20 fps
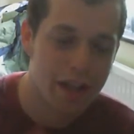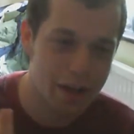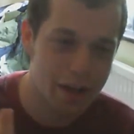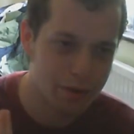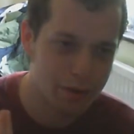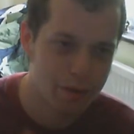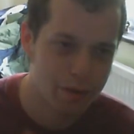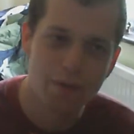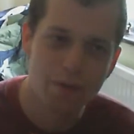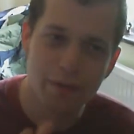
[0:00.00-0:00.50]

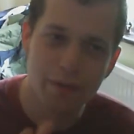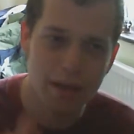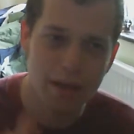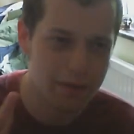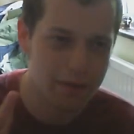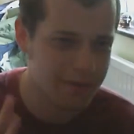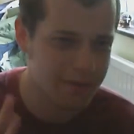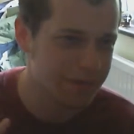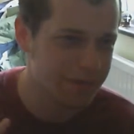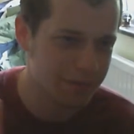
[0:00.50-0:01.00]

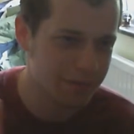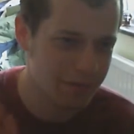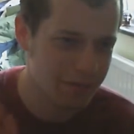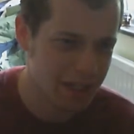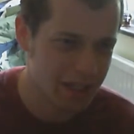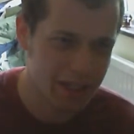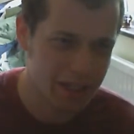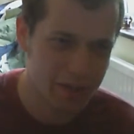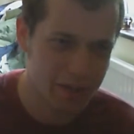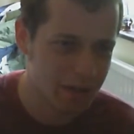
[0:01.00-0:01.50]
2,000
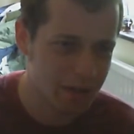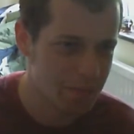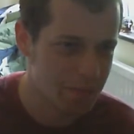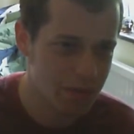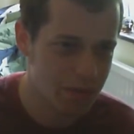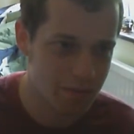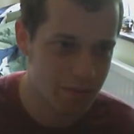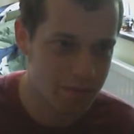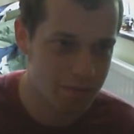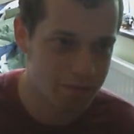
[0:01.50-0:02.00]

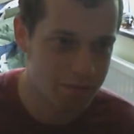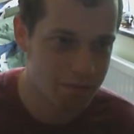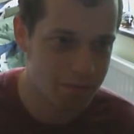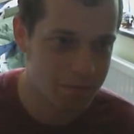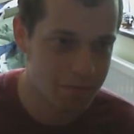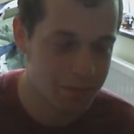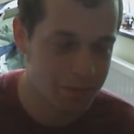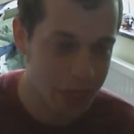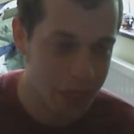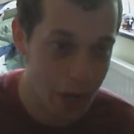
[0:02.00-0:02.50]
kilograms of
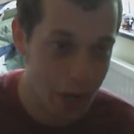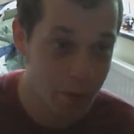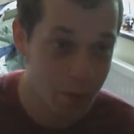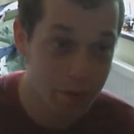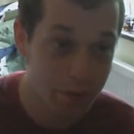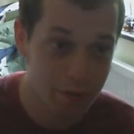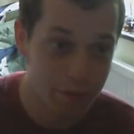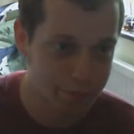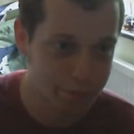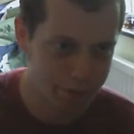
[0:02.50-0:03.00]

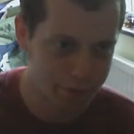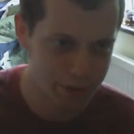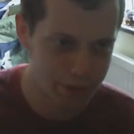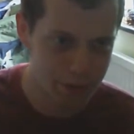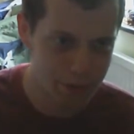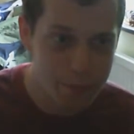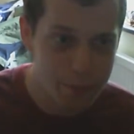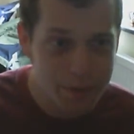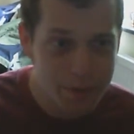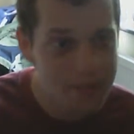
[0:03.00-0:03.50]
coke for
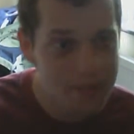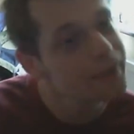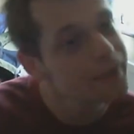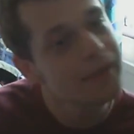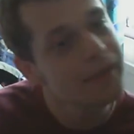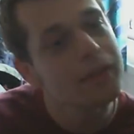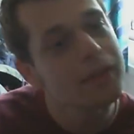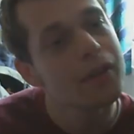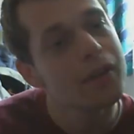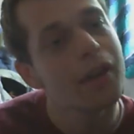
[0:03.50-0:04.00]
some
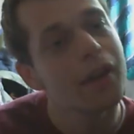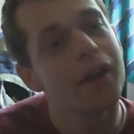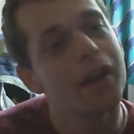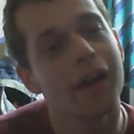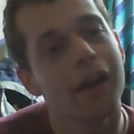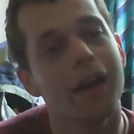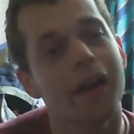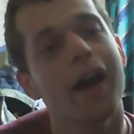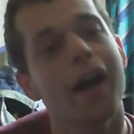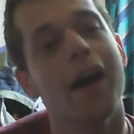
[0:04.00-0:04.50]
reason,
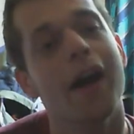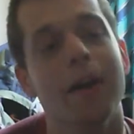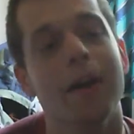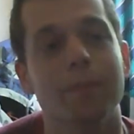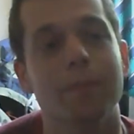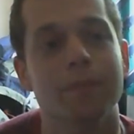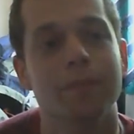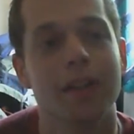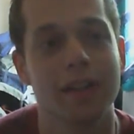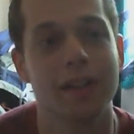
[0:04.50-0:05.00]

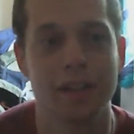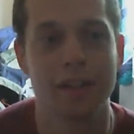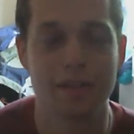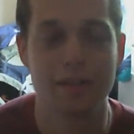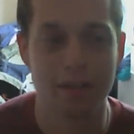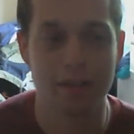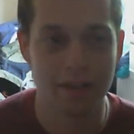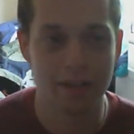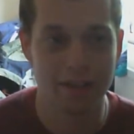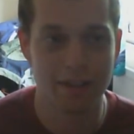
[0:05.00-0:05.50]
and
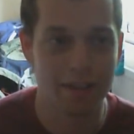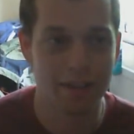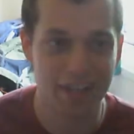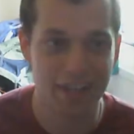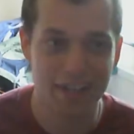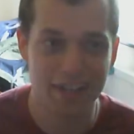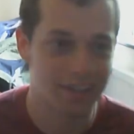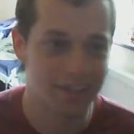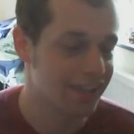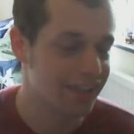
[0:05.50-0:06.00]
so they
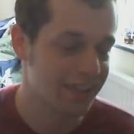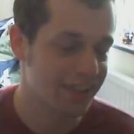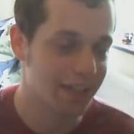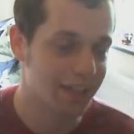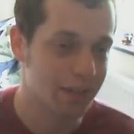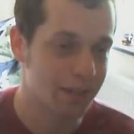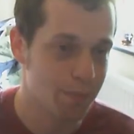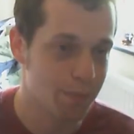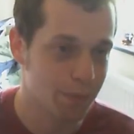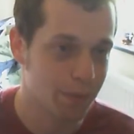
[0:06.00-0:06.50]
decided to set
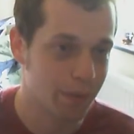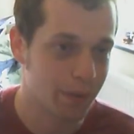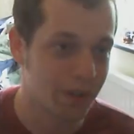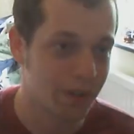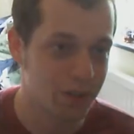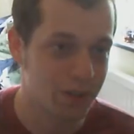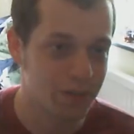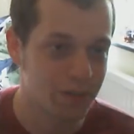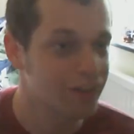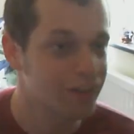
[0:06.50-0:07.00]
up
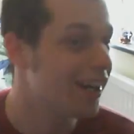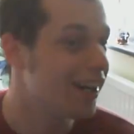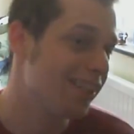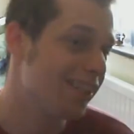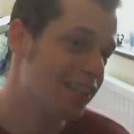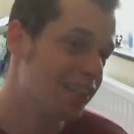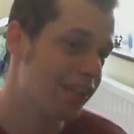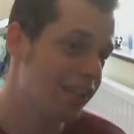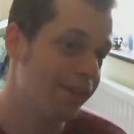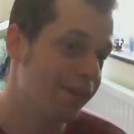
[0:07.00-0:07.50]
Archer
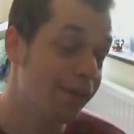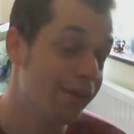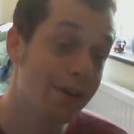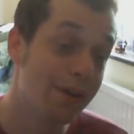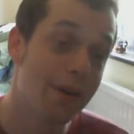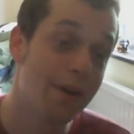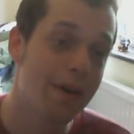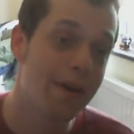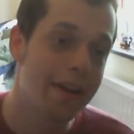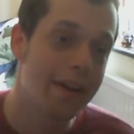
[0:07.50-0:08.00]
Vice to
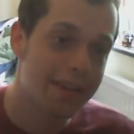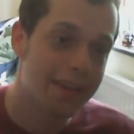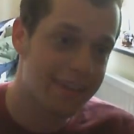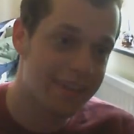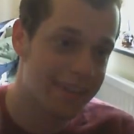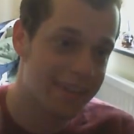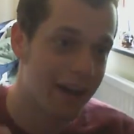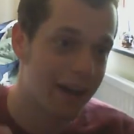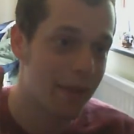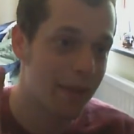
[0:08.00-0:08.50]

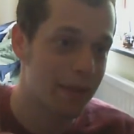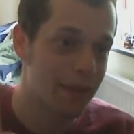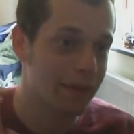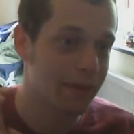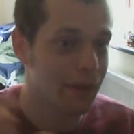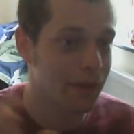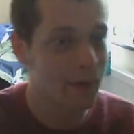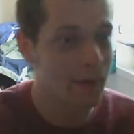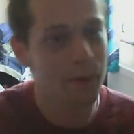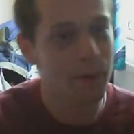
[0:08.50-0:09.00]
sell the
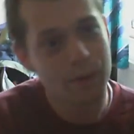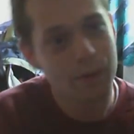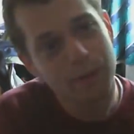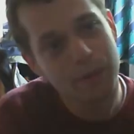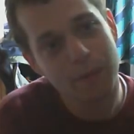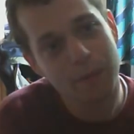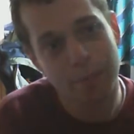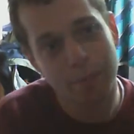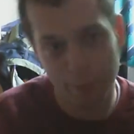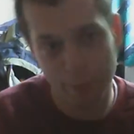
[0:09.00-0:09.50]
coke,
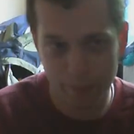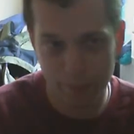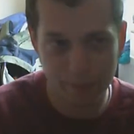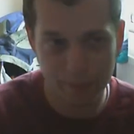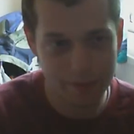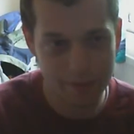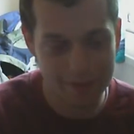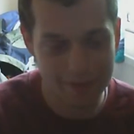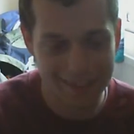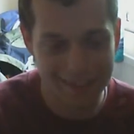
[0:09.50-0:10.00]
but
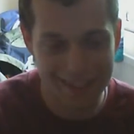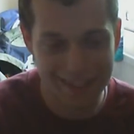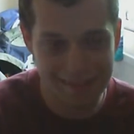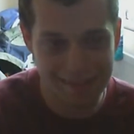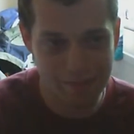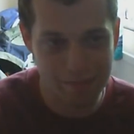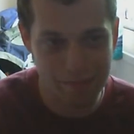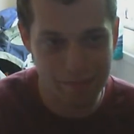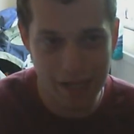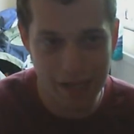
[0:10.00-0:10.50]
they
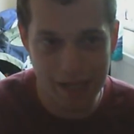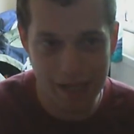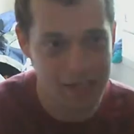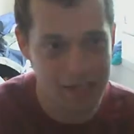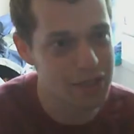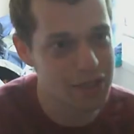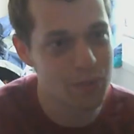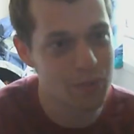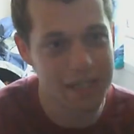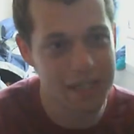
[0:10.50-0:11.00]
really
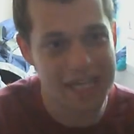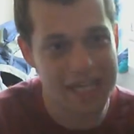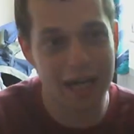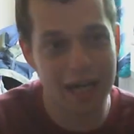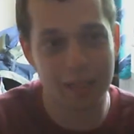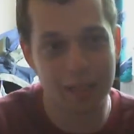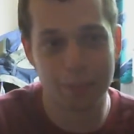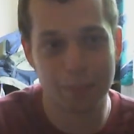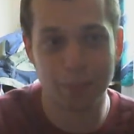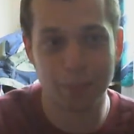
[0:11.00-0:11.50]
do a
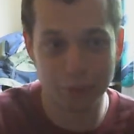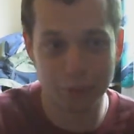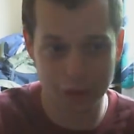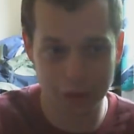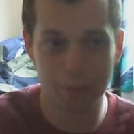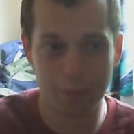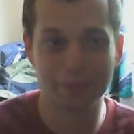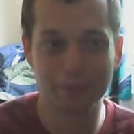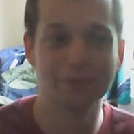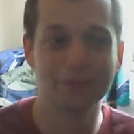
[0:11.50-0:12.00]
terrible
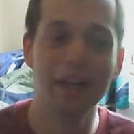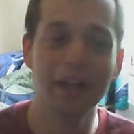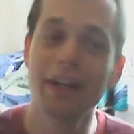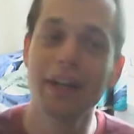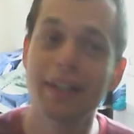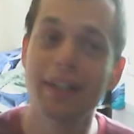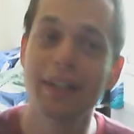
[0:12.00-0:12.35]
job of it.